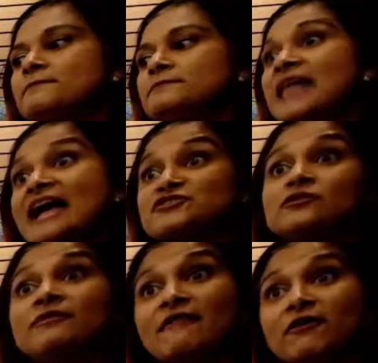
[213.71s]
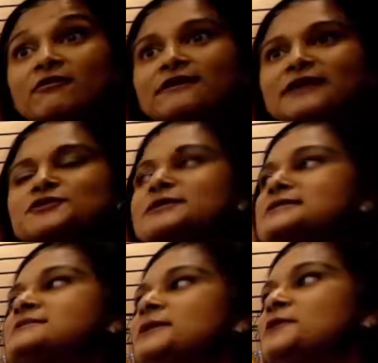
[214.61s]
national level, right? So this
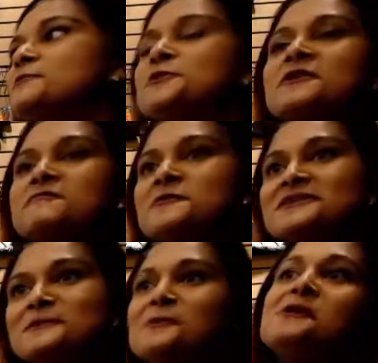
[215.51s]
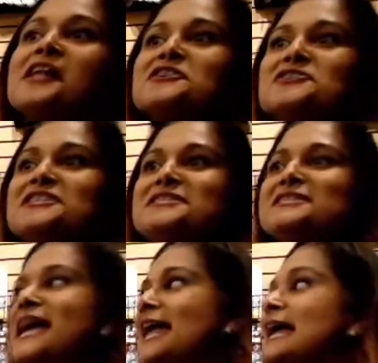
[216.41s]
is one of the beauty of municipal elections
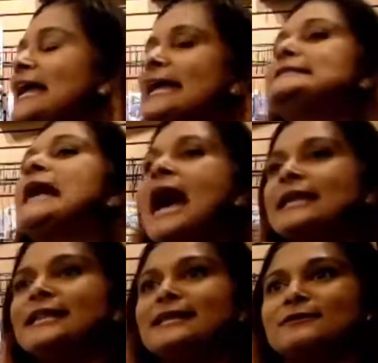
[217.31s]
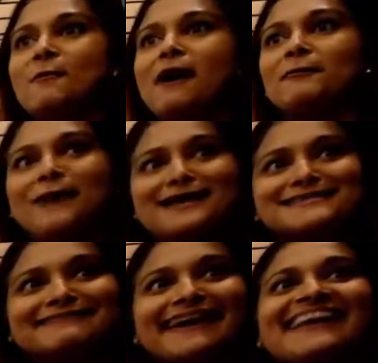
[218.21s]
is that it's kind of like the Wild
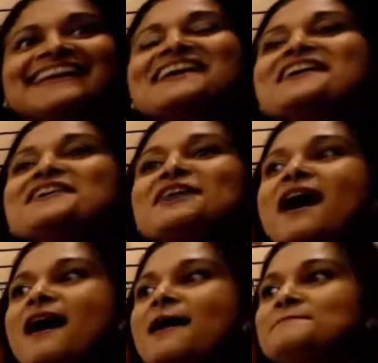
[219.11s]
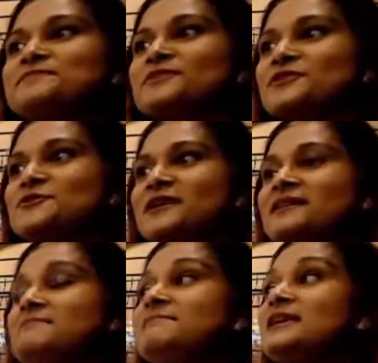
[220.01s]
West, right? You
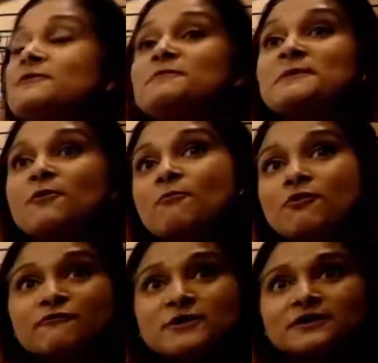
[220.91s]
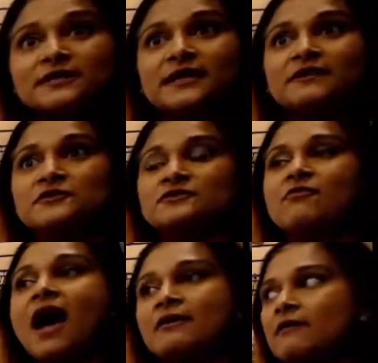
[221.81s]
can meet with people more frequently, and there's a
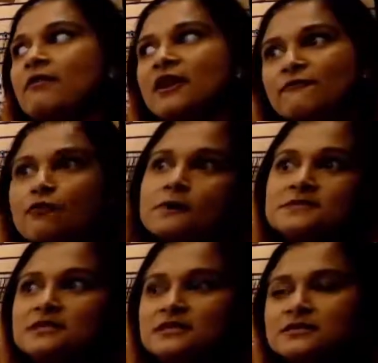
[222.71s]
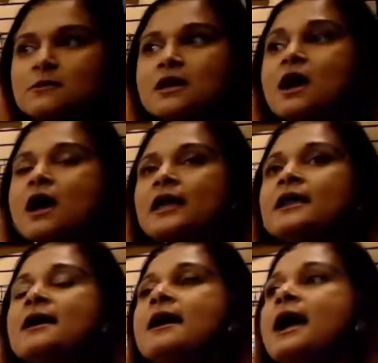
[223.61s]
lot of forums and things going
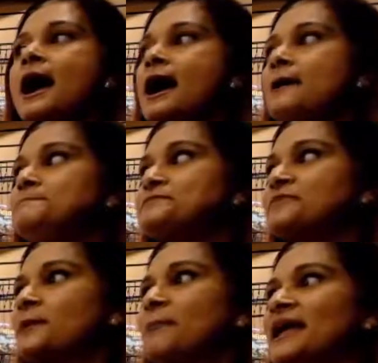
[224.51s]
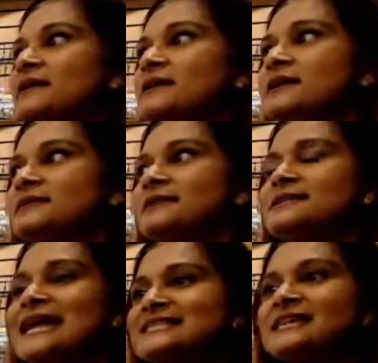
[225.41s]
on. But the
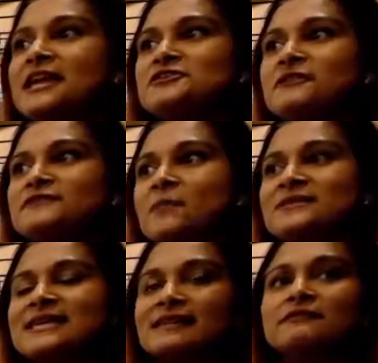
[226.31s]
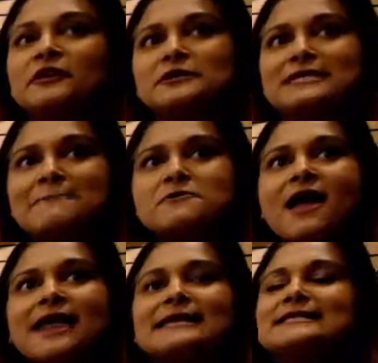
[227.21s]
designation of someone saying that they're a
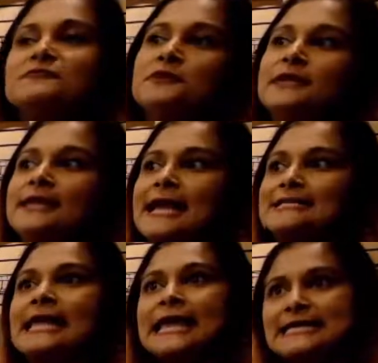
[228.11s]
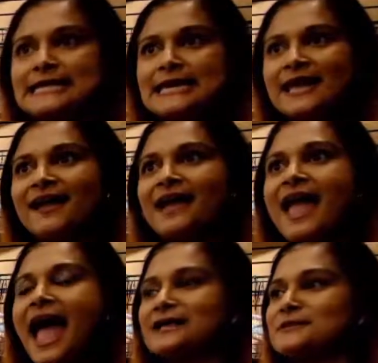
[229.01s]
Democrat isn't really as handy
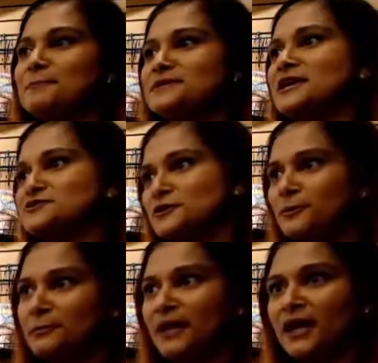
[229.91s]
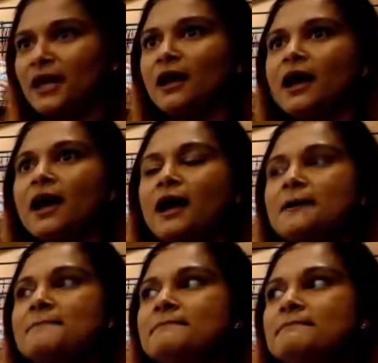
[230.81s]
as it potentially would be
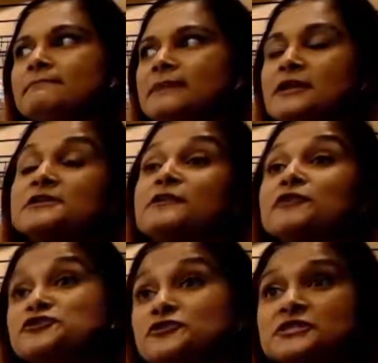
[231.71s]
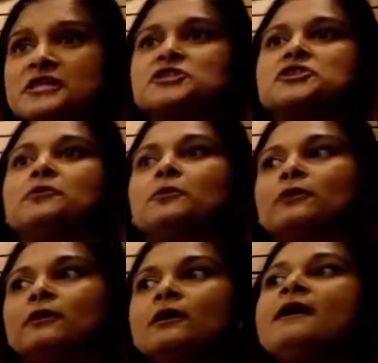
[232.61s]
in a different jurisdiction
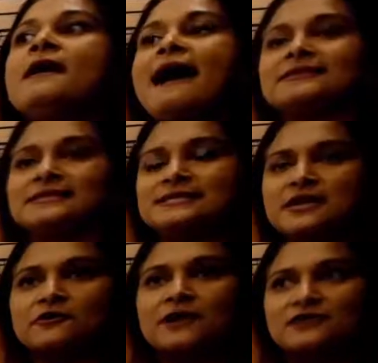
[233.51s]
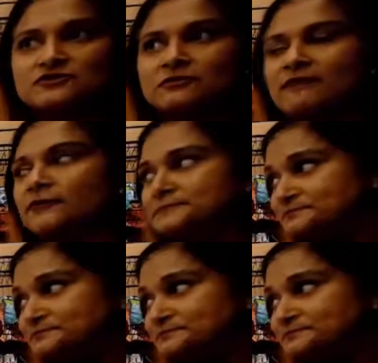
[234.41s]
or at the state or national level.